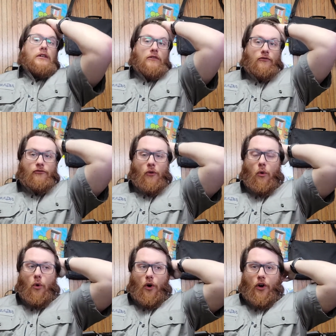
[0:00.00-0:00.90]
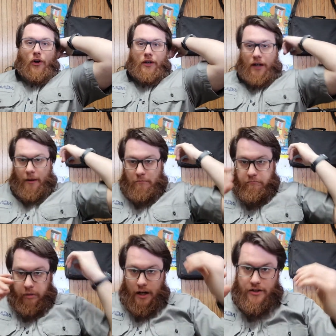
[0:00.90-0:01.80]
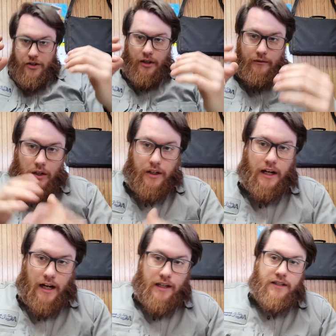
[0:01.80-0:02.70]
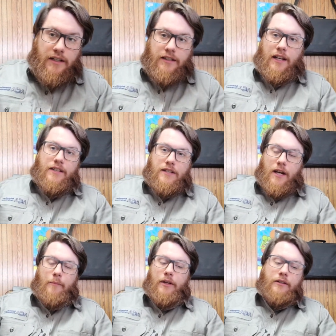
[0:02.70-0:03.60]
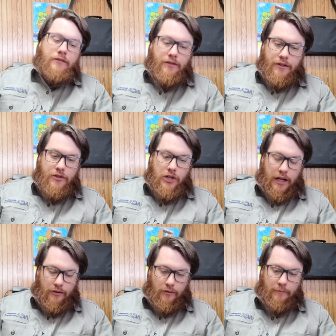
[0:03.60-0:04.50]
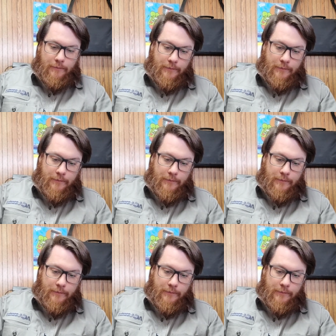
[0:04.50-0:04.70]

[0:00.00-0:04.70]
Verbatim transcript: for a bunch of good content that's coming to the channel.